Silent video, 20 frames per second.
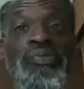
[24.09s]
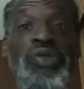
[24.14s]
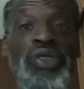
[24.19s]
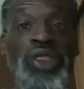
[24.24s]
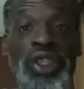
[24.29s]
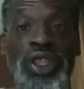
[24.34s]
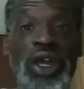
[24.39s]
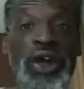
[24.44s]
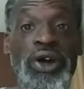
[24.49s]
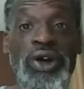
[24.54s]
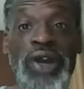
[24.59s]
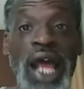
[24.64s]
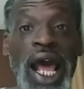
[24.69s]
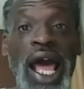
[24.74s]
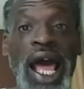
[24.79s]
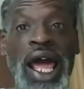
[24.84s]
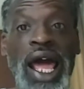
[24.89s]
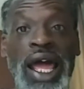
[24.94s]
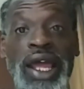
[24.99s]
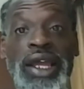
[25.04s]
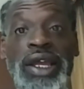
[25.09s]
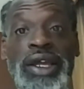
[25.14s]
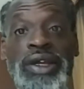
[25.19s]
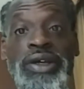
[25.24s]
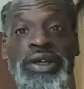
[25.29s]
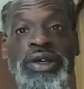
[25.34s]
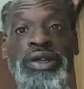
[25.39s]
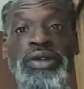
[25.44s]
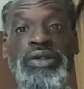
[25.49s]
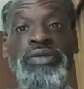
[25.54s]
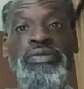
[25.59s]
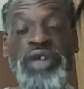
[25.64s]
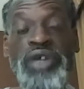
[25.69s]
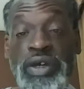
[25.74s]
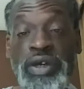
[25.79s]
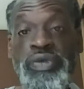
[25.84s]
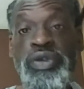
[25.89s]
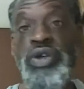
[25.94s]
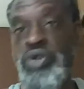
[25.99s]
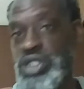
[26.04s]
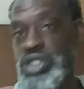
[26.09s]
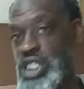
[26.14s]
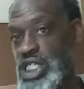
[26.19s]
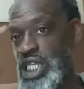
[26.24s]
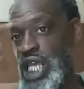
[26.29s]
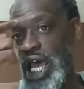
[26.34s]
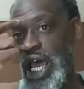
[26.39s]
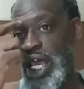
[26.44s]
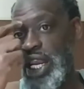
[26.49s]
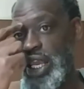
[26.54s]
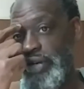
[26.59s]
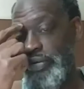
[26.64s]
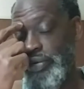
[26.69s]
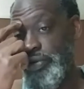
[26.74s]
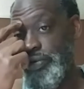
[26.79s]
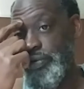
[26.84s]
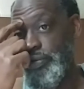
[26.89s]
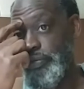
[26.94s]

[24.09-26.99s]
the third eye, even though it's at the eye level.